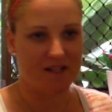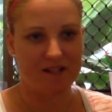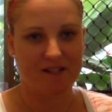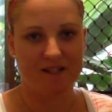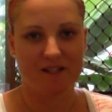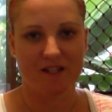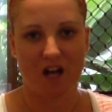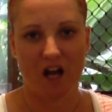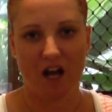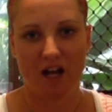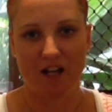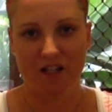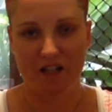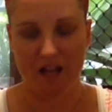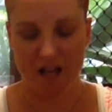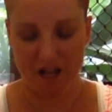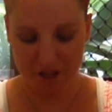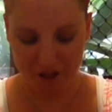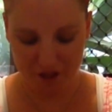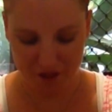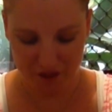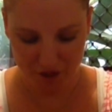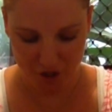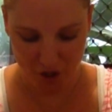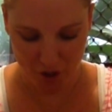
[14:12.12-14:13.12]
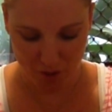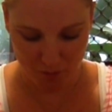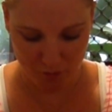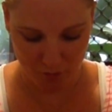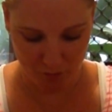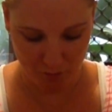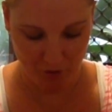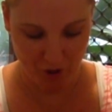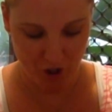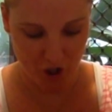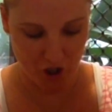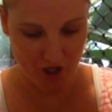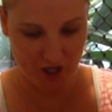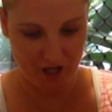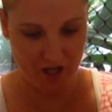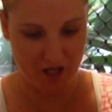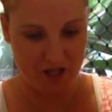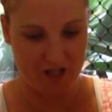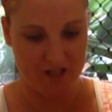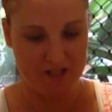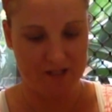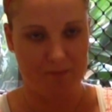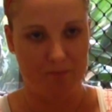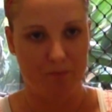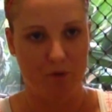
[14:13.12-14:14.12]
inside like thermal
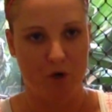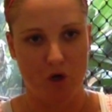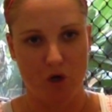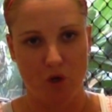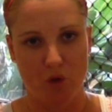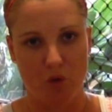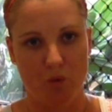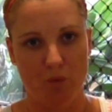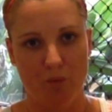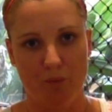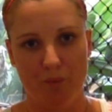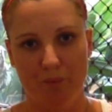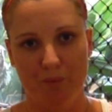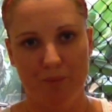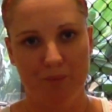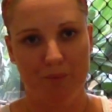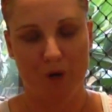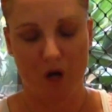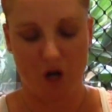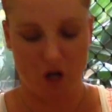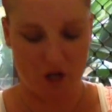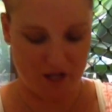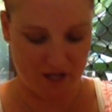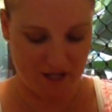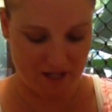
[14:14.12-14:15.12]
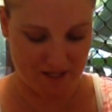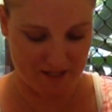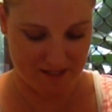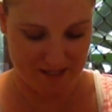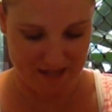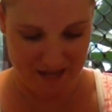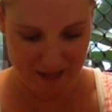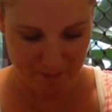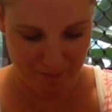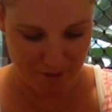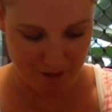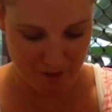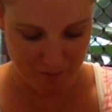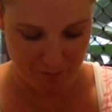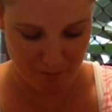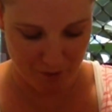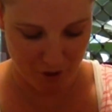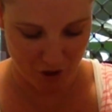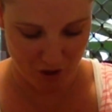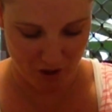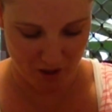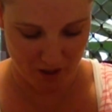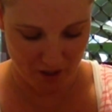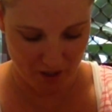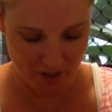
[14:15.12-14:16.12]
pockets, bottle pockets, nappy
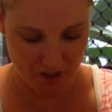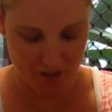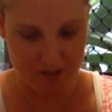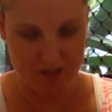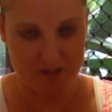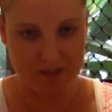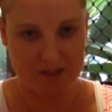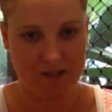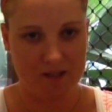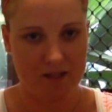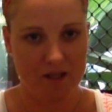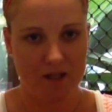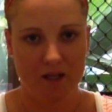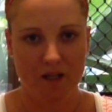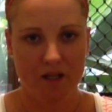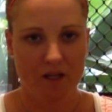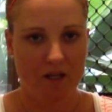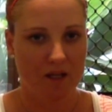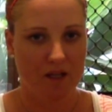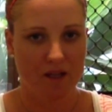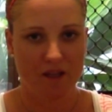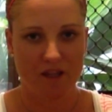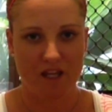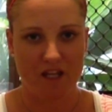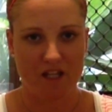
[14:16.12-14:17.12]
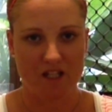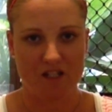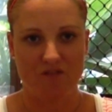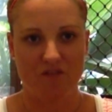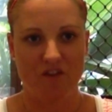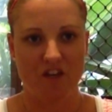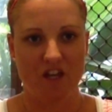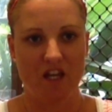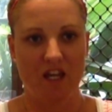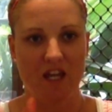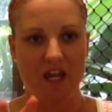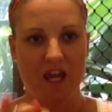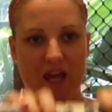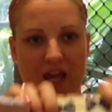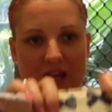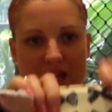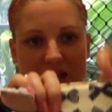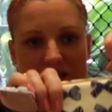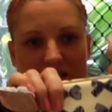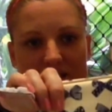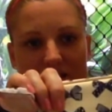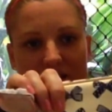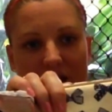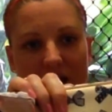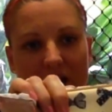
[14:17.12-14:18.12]
pockets, things for your
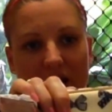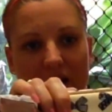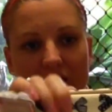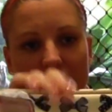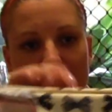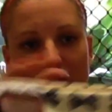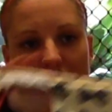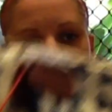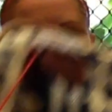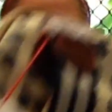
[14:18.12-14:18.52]
keys. Like,